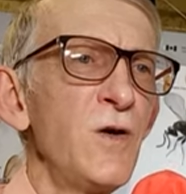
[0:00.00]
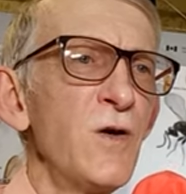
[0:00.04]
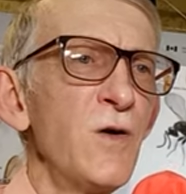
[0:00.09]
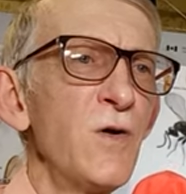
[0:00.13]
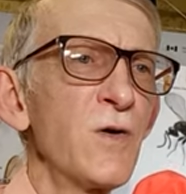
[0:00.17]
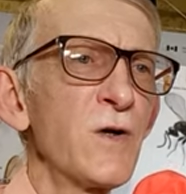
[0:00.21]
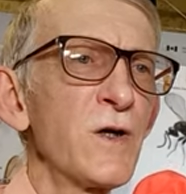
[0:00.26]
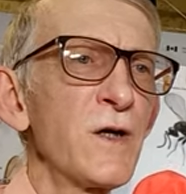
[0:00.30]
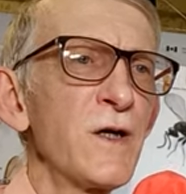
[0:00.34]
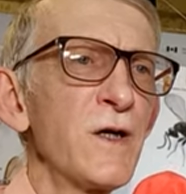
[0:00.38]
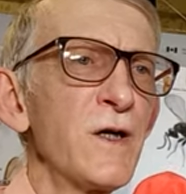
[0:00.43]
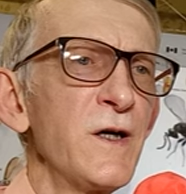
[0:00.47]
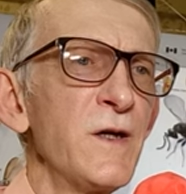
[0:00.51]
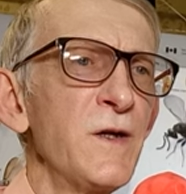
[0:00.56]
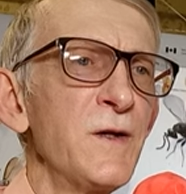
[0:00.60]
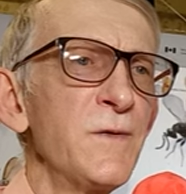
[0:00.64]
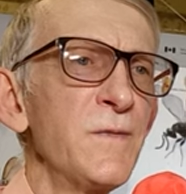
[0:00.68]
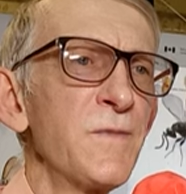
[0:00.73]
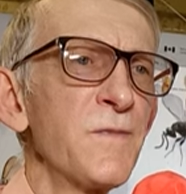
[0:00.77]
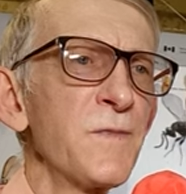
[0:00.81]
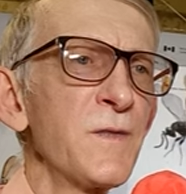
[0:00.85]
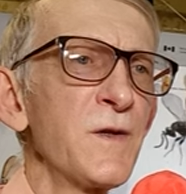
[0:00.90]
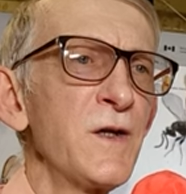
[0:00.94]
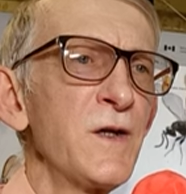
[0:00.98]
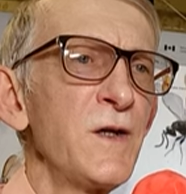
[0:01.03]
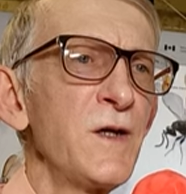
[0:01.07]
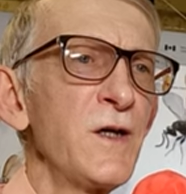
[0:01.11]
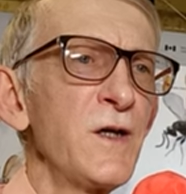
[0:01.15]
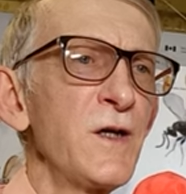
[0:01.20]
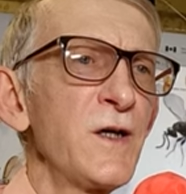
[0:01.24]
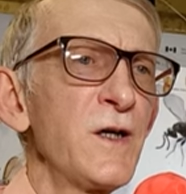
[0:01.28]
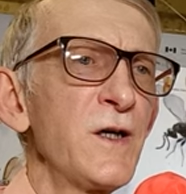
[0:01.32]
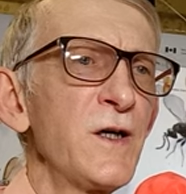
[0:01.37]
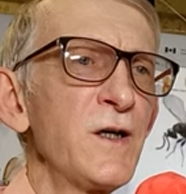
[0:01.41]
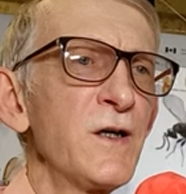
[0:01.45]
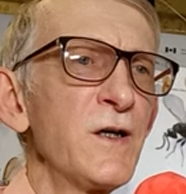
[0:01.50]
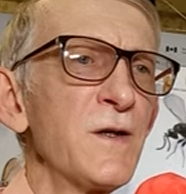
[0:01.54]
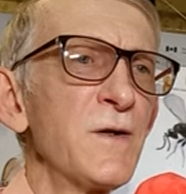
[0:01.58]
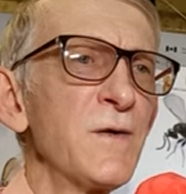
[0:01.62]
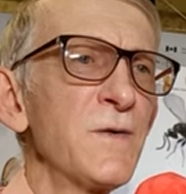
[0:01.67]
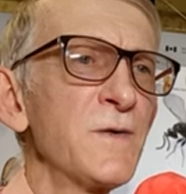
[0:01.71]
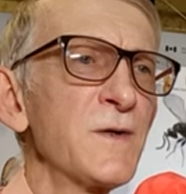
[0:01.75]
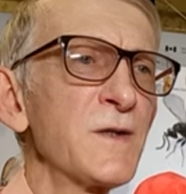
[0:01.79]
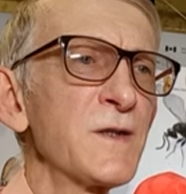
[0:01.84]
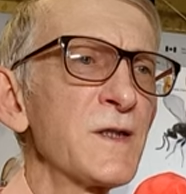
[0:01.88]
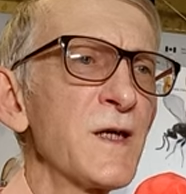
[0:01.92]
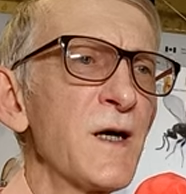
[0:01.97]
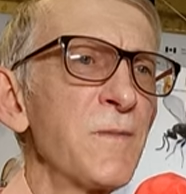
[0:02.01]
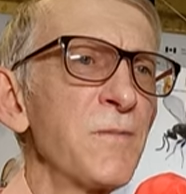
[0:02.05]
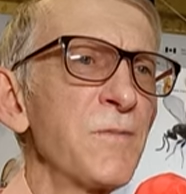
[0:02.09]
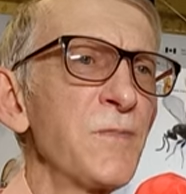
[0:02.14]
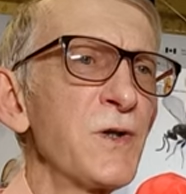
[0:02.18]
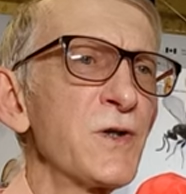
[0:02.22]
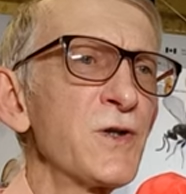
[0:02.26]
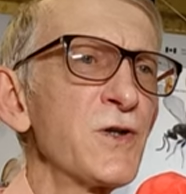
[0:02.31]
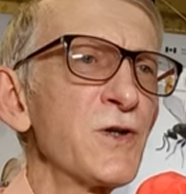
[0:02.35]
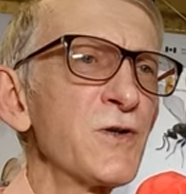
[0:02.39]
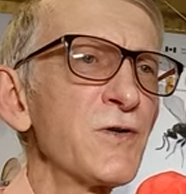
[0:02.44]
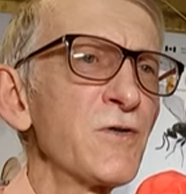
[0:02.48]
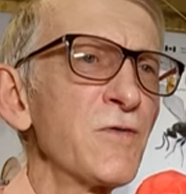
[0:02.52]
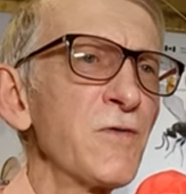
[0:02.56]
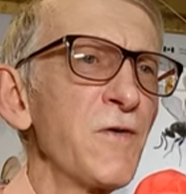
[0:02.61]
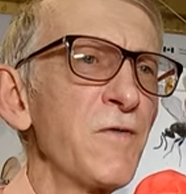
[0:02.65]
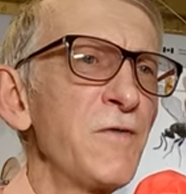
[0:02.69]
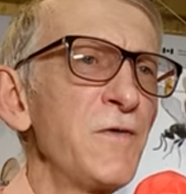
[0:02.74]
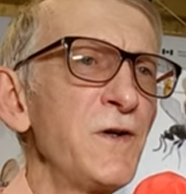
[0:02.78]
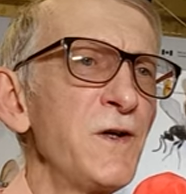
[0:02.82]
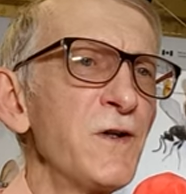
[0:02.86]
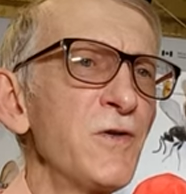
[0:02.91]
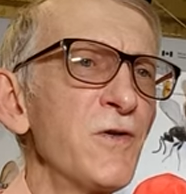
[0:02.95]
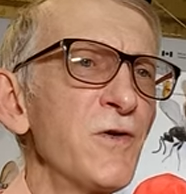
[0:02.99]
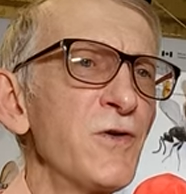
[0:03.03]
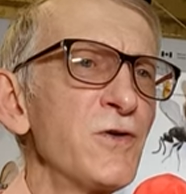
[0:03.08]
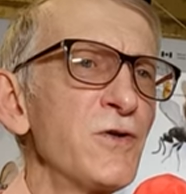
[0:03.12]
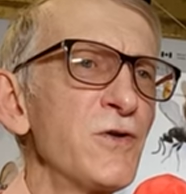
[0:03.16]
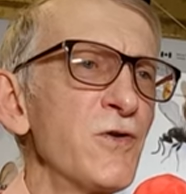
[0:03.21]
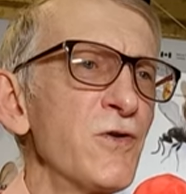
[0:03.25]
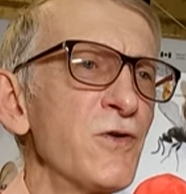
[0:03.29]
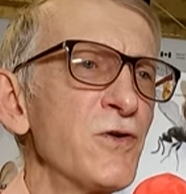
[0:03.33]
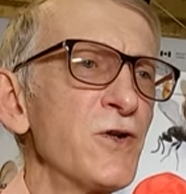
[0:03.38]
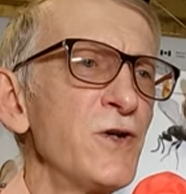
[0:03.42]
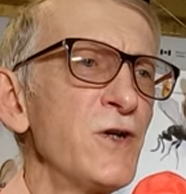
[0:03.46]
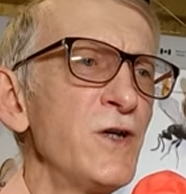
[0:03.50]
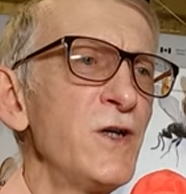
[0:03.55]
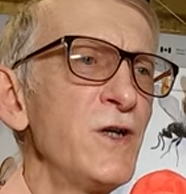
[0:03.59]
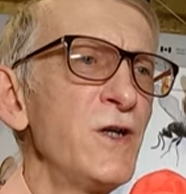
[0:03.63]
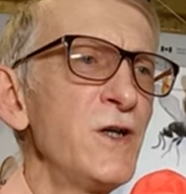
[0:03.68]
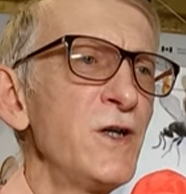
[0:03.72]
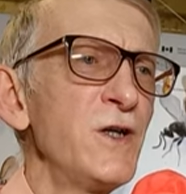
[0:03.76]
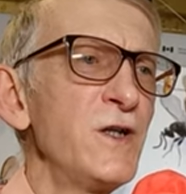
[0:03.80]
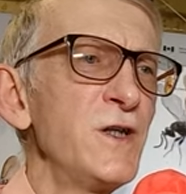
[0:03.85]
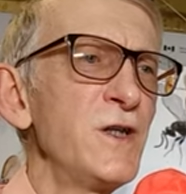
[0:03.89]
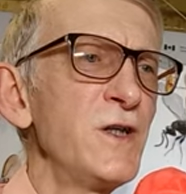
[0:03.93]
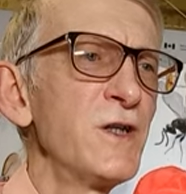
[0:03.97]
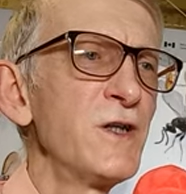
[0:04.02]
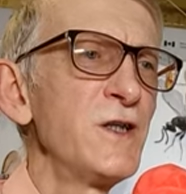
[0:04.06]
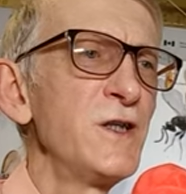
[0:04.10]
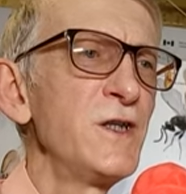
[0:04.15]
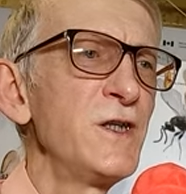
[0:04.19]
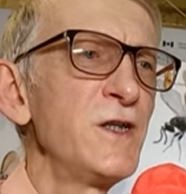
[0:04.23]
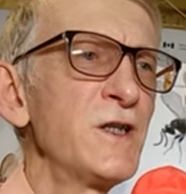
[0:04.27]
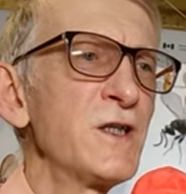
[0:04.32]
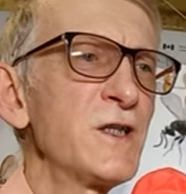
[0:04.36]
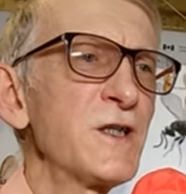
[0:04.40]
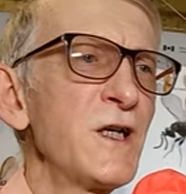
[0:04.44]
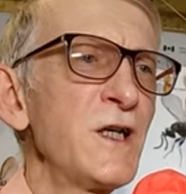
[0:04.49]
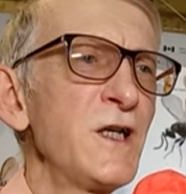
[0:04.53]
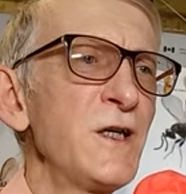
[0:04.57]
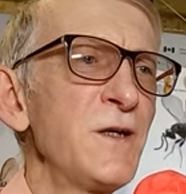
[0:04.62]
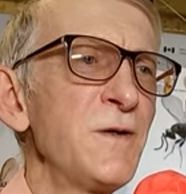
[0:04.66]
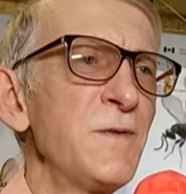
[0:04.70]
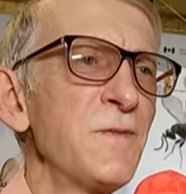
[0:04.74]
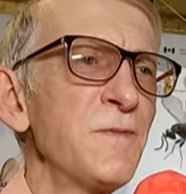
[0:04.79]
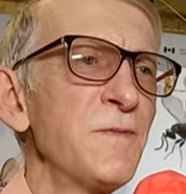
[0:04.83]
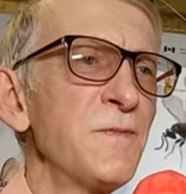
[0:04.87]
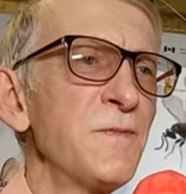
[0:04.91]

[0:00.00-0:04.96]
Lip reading: Okay, here some pictures of a field research near Denizli,